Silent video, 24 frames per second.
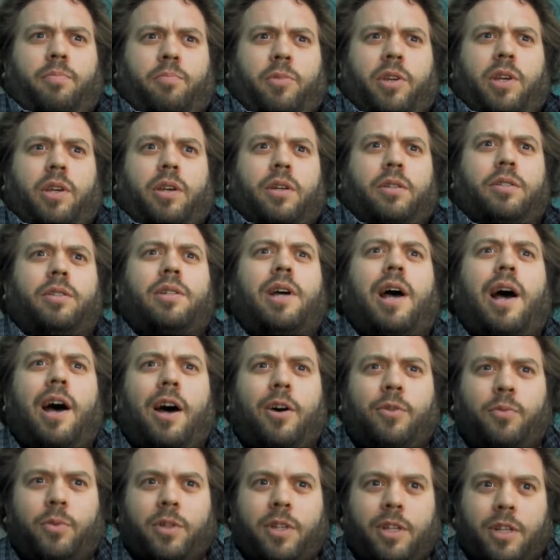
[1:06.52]
being
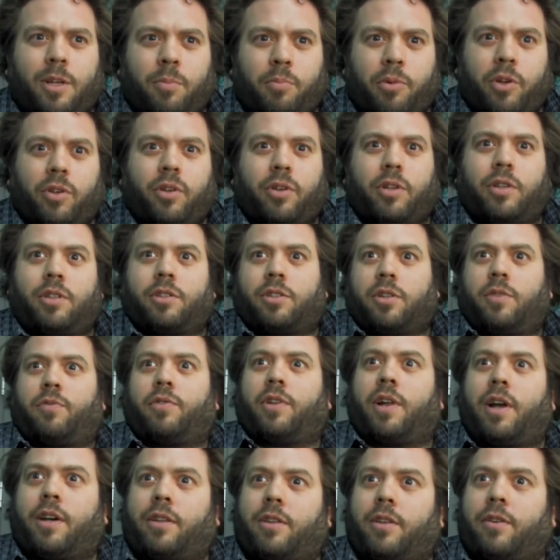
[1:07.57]
endowed with the abilities of
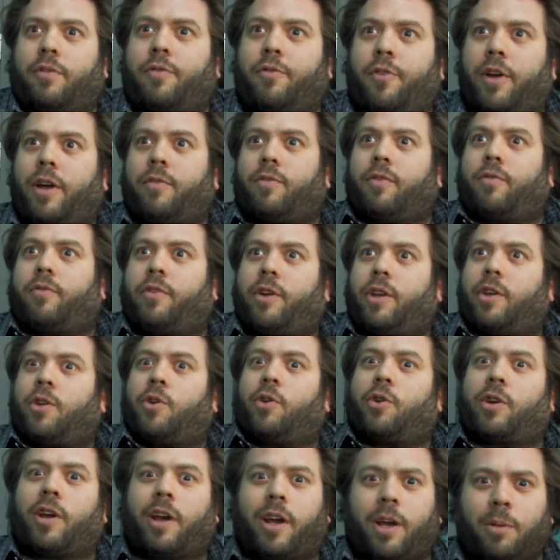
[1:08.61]
their favorite
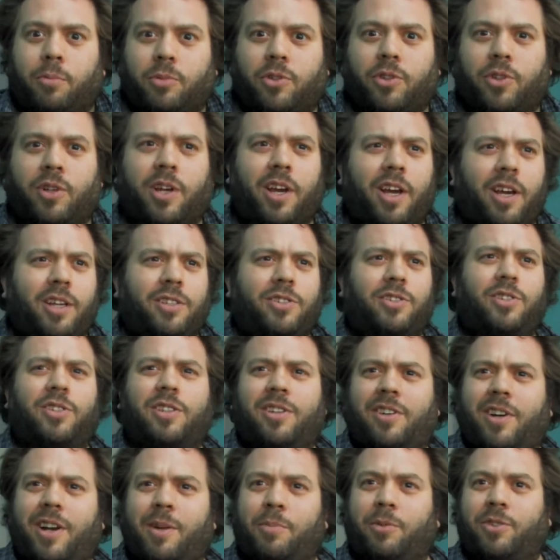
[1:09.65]
video games. Okay, so
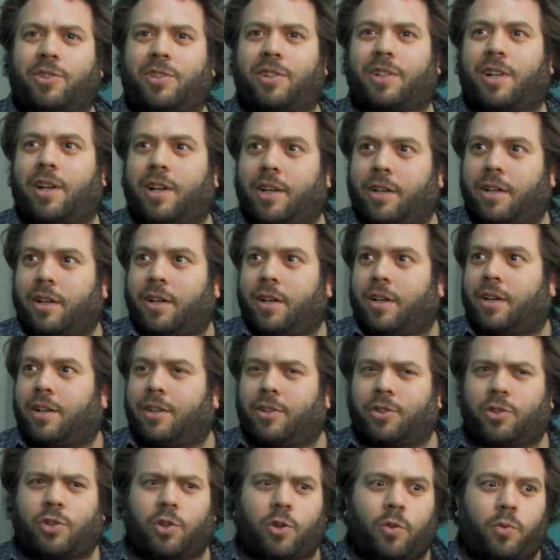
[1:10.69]
they're able to
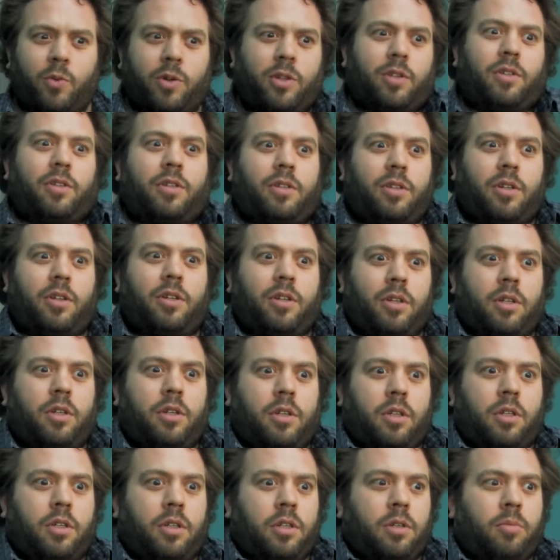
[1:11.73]
so when
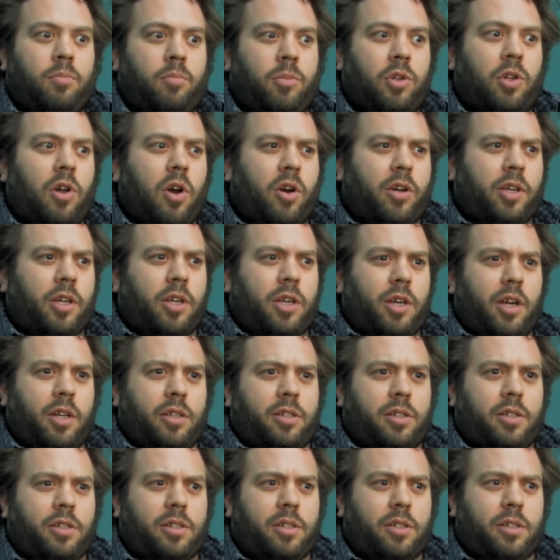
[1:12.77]
Malarkey
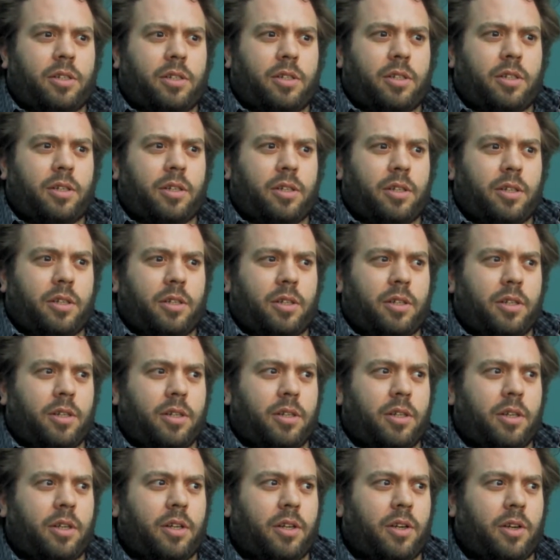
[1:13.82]
gets,
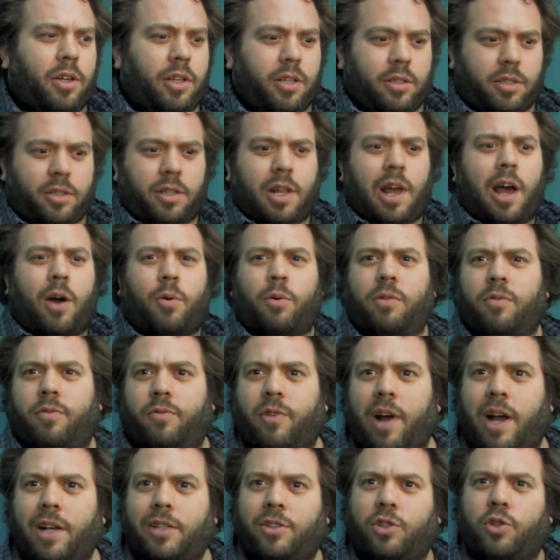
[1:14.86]
he's now in
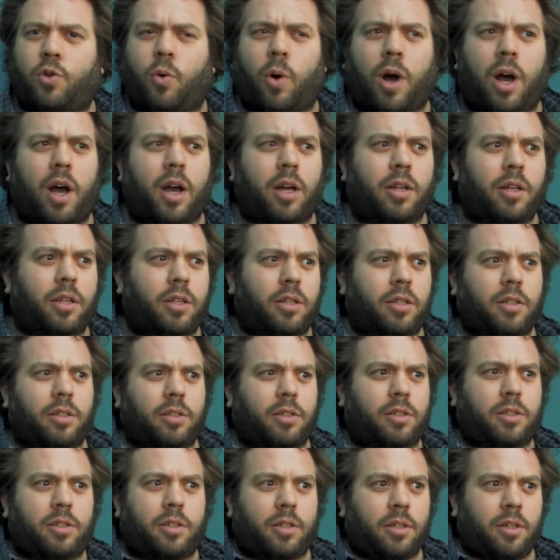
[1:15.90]
Vice Squad, and
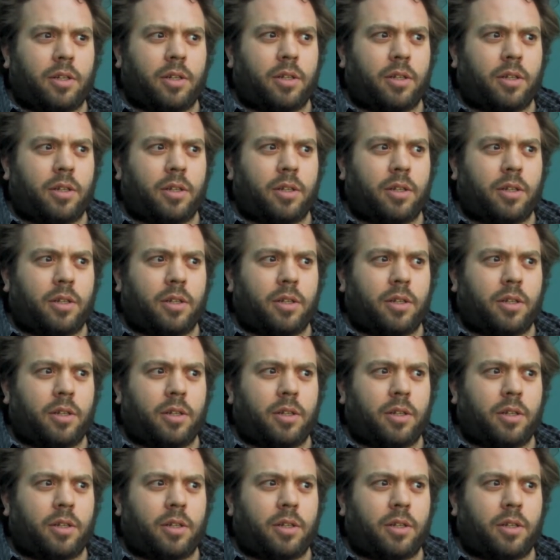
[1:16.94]
he's